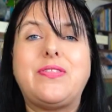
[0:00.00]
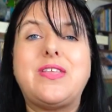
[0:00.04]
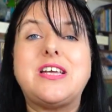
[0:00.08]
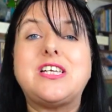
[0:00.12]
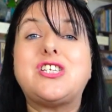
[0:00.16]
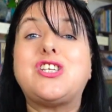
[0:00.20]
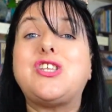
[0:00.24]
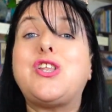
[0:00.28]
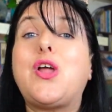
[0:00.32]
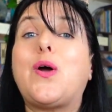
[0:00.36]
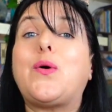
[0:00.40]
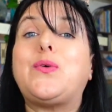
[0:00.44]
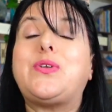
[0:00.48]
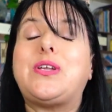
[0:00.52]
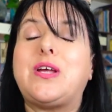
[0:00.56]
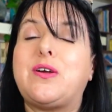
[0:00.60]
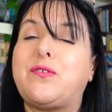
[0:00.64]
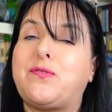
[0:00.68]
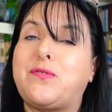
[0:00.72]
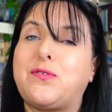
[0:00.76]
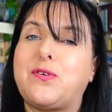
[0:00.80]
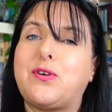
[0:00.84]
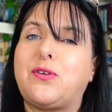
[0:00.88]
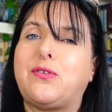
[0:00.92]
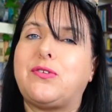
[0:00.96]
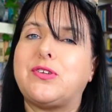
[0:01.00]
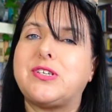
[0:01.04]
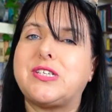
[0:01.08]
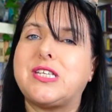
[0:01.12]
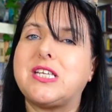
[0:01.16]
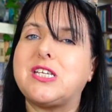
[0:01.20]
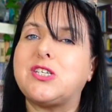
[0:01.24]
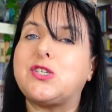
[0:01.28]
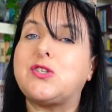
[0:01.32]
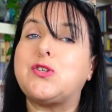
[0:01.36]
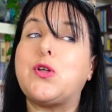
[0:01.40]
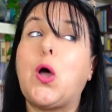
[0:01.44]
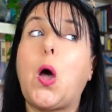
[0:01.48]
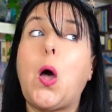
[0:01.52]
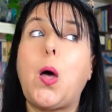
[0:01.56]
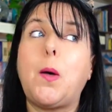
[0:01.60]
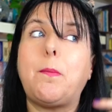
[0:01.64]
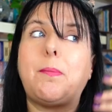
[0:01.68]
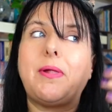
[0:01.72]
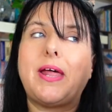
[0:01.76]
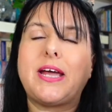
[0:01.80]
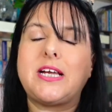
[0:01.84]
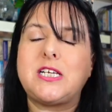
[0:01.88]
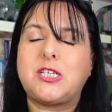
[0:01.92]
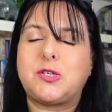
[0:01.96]
there's no difference. There's not a
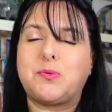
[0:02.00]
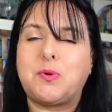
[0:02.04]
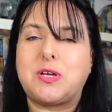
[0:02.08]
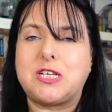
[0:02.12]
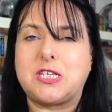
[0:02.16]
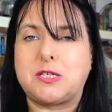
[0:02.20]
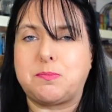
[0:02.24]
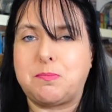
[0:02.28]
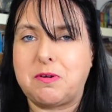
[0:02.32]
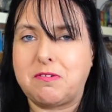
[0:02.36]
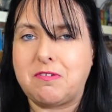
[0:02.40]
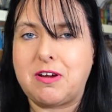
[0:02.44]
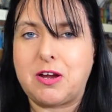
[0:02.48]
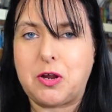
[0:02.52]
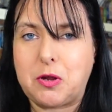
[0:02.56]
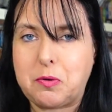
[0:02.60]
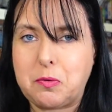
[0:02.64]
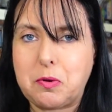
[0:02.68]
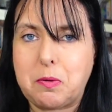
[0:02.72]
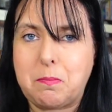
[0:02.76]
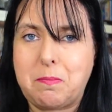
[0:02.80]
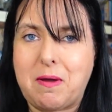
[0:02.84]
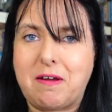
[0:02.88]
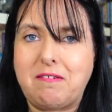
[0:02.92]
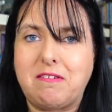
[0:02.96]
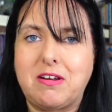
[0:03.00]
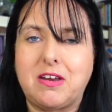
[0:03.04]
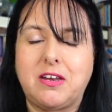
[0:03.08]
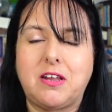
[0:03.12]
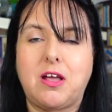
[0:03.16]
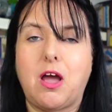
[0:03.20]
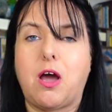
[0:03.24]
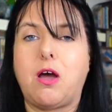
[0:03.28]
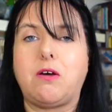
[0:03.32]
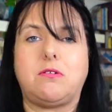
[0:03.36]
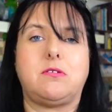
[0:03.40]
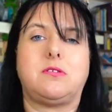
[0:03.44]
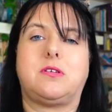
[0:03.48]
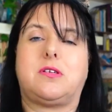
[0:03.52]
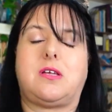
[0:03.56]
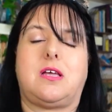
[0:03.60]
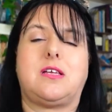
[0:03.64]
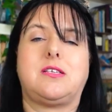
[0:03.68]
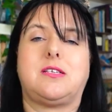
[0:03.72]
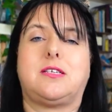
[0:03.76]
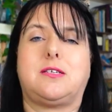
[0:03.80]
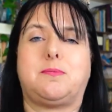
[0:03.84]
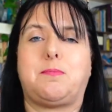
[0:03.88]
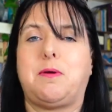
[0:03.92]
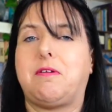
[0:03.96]
place where spirit who are buried goes
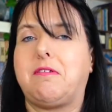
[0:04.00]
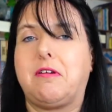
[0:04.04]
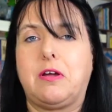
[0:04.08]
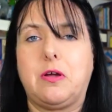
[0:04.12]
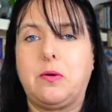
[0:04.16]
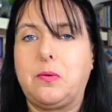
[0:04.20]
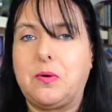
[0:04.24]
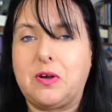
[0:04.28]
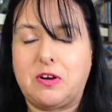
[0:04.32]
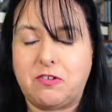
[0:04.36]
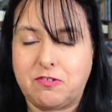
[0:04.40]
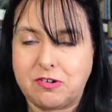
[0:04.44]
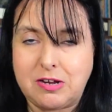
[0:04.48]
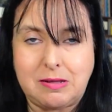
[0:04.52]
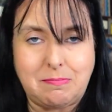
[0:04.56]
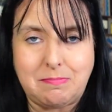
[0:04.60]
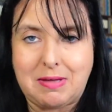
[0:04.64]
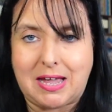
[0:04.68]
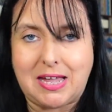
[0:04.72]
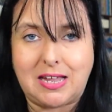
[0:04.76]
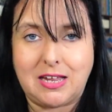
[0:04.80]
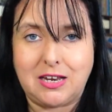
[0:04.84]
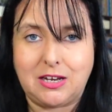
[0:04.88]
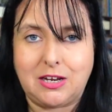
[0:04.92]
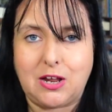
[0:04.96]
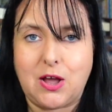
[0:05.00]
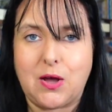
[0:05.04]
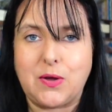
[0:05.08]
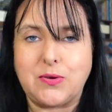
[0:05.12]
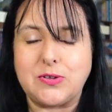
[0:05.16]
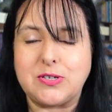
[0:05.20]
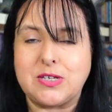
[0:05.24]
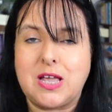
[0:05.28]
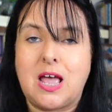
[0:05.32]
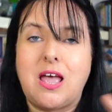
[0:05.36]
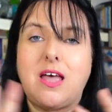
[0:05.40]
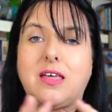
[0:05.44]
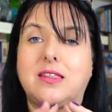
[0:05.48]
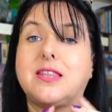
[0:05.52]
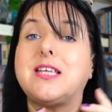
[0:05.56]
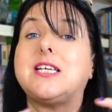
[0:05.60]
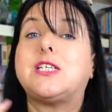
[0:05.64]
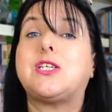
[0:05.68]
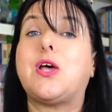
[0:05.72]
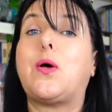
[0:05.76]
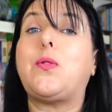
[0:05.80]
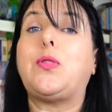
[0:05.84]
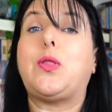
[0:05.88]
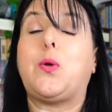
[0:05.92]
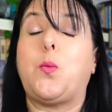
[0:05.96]
and spirit who are cremated goes.
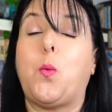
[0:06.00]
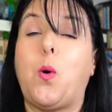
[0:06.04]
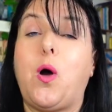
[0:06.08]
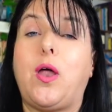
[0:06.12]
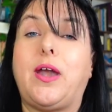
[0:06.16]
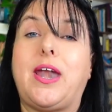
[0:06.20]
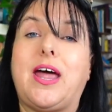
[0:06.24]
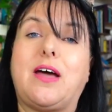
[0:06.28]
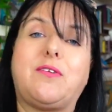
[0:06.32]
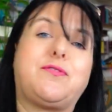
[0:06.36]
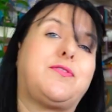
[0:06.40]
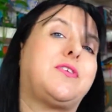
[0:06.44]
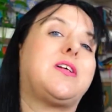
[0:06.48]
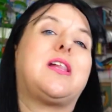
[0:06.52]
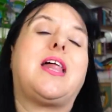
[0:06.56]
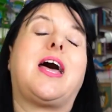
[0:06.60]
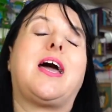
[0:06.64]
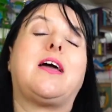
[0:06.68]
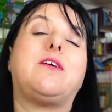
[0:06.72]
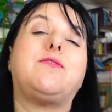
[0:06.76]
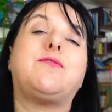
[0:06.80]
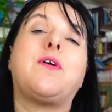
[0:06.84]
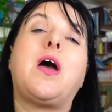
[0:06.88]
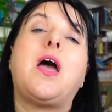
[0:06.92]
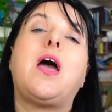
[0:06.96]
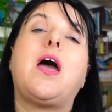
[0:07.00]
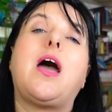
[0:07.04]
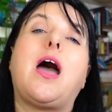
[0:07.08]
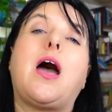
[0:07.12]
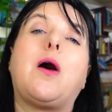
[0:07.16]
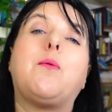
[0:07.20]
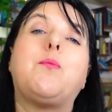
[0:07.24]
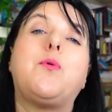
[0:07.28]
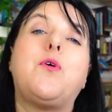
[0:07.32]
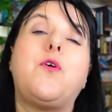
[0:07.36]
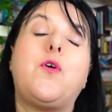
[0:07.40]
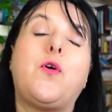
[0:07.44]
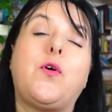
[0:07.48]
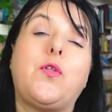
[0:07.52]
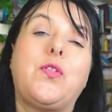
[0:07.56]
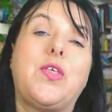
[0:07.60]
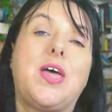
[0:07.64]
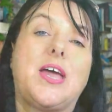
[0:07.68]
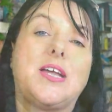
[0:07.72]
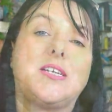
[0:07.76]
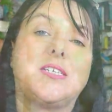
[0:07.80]
There's only one afterlife and we're all there